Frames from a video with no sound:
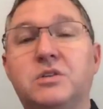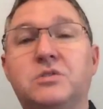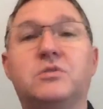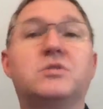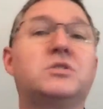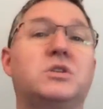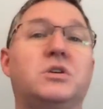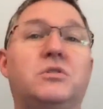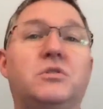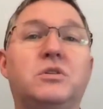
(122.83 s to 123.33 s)
are a
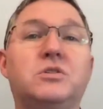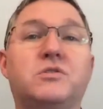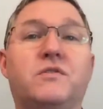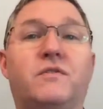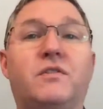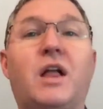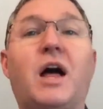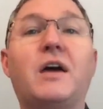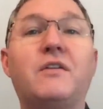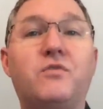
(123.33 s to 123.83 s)
series of
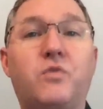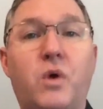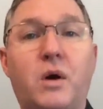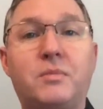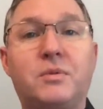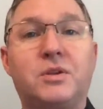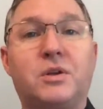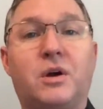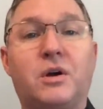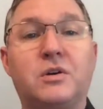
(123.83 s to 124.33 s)
live
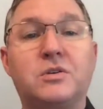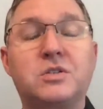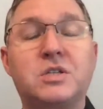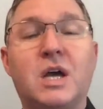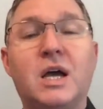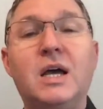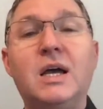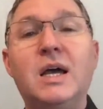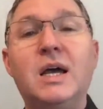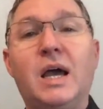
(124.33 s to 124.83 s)
webinars,
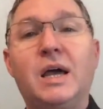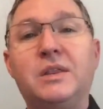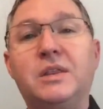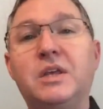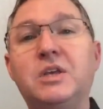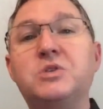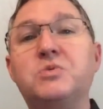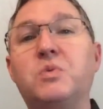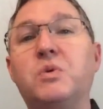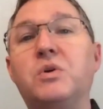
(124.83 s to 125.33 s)
and
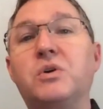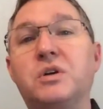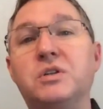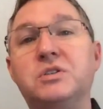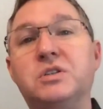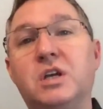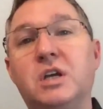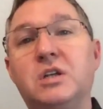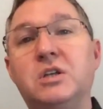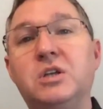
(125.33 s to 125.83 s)
these will
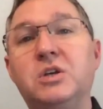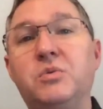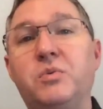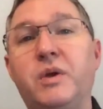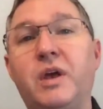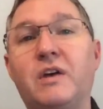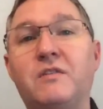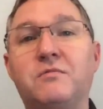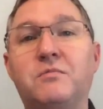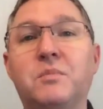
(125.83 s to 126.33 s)
continue. We
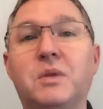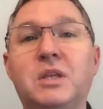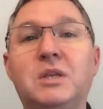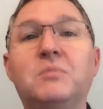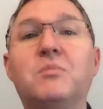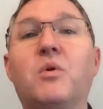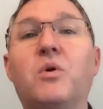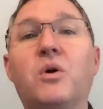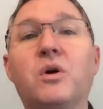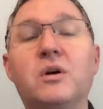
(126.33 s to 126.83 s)
have many
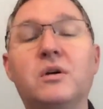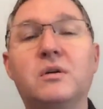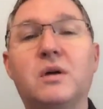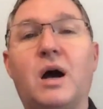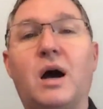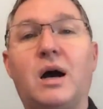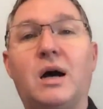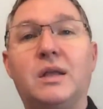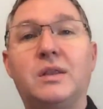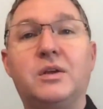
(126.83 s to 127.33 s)
more
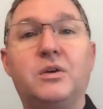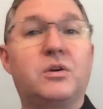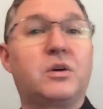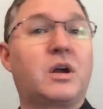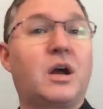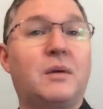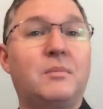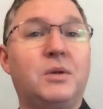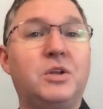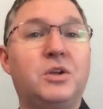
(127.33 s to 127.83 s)
that are
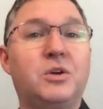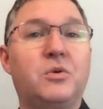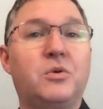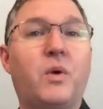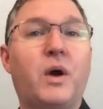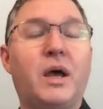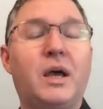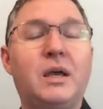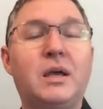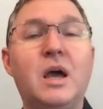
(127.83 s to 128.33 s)
coming your
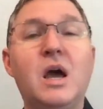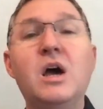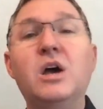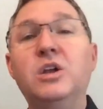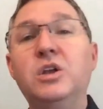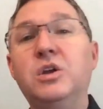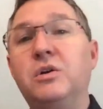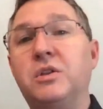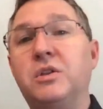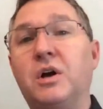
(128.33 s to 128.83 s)
way.
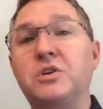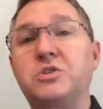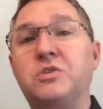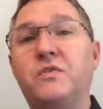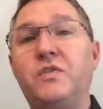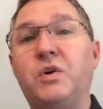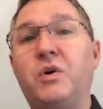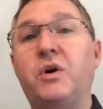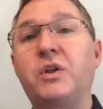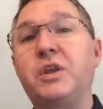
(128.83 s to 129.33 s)
You can also
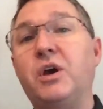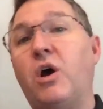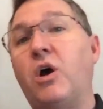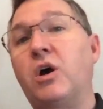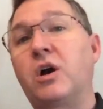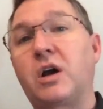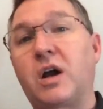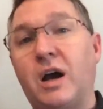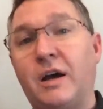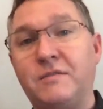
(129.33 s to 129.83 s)
view all the
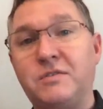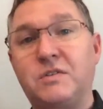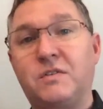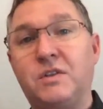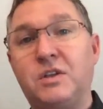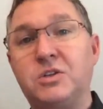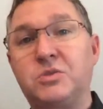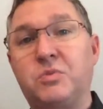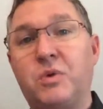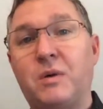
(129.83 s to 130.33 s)
archives of
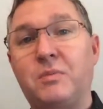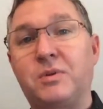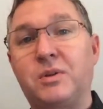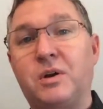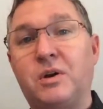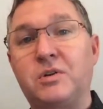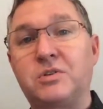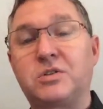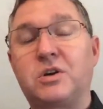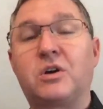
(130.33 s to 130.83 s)
these
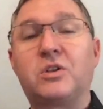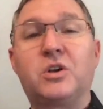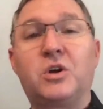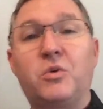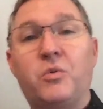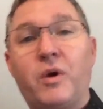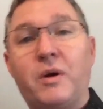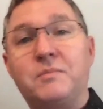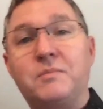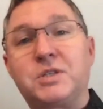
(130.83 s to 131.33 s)
webinars on our
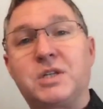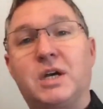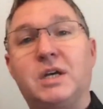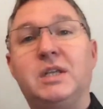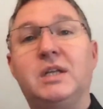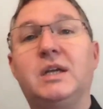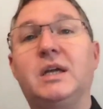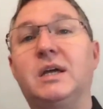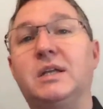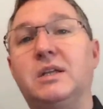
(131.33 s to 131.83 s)
website,
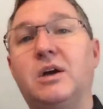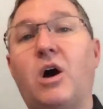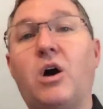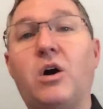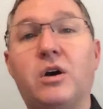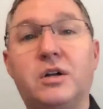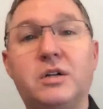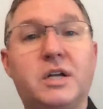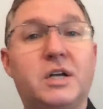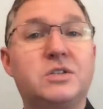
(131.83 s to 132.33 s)
again, at
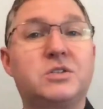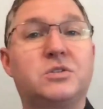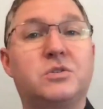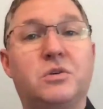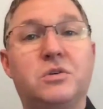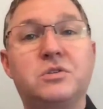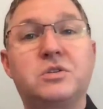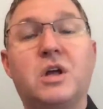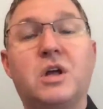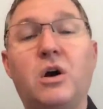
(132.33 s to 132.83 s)

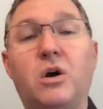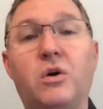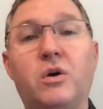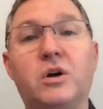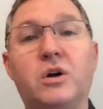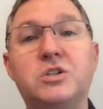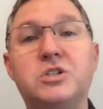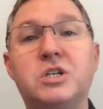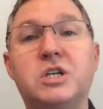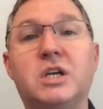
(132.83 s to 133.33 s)

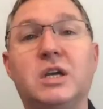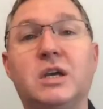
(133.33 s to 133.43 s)
rnsnurse.org.